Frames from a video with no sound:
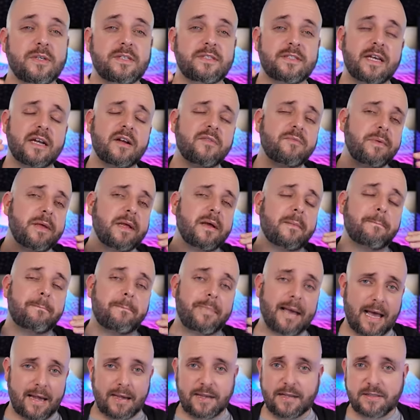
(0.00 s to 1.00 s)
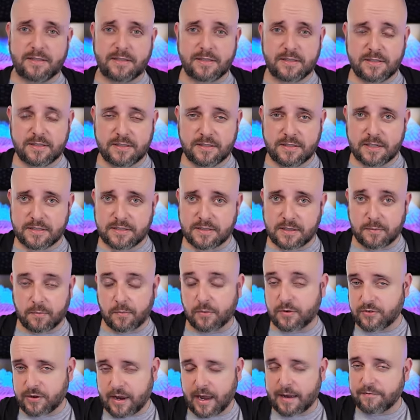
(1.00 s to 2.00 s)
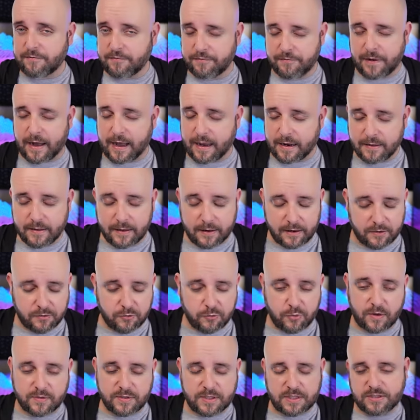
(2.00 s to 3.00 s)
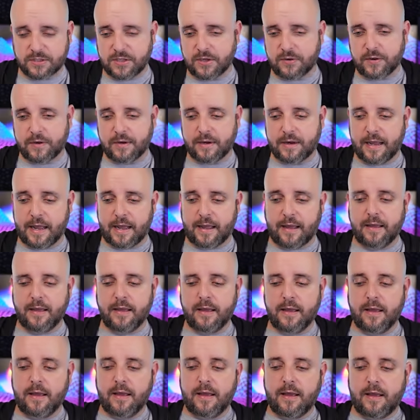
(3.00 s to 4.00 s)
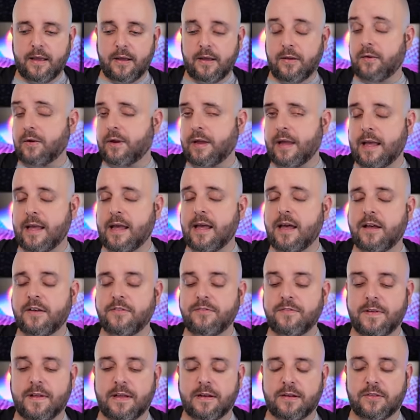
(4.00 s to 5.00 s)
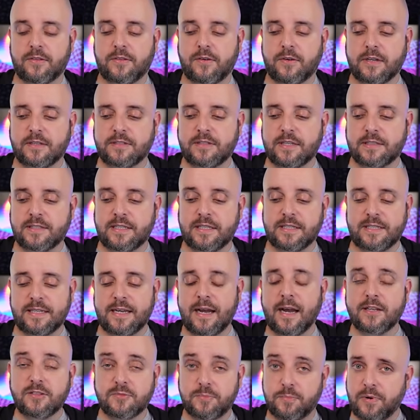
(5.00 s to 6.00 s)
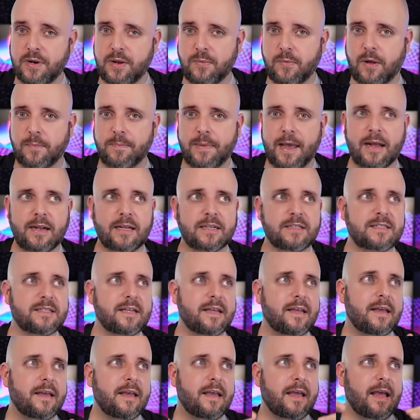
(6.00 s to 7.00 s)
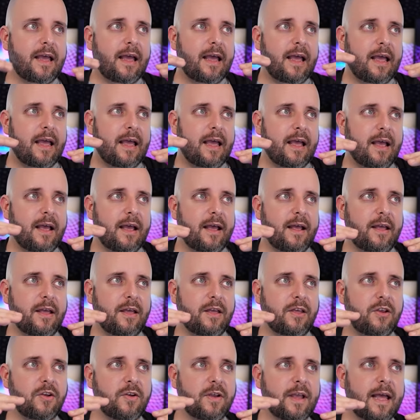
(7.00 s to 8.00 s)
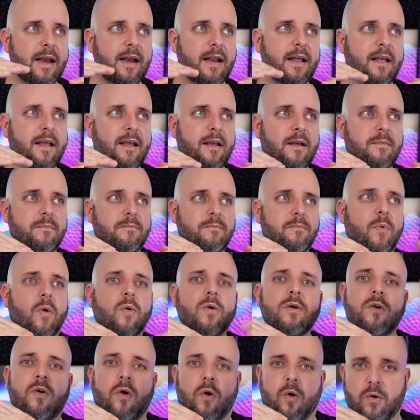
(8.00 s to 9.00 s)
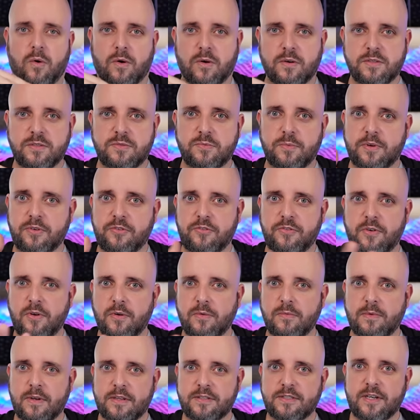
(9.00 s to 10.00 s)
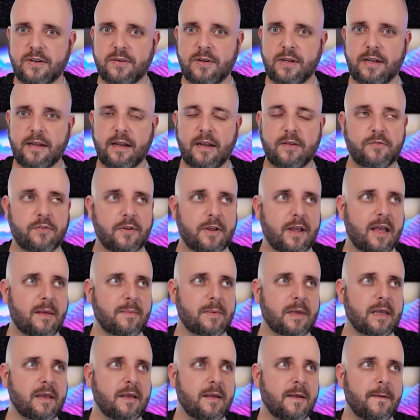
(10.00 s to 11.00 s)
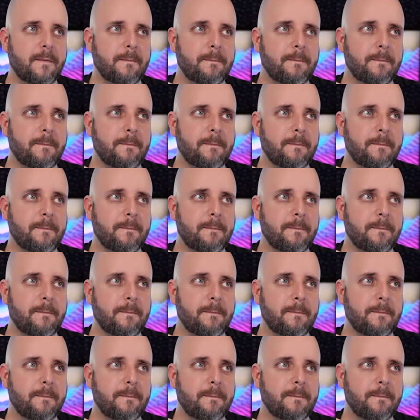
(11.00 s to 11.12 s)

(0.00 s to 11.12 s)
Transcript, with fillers: instead of being a balanced system, which I find that a 12600K KF and a 3060 Ti. It's pretty well balanced. You're getting more cores, which you don't necessarily need for gaming,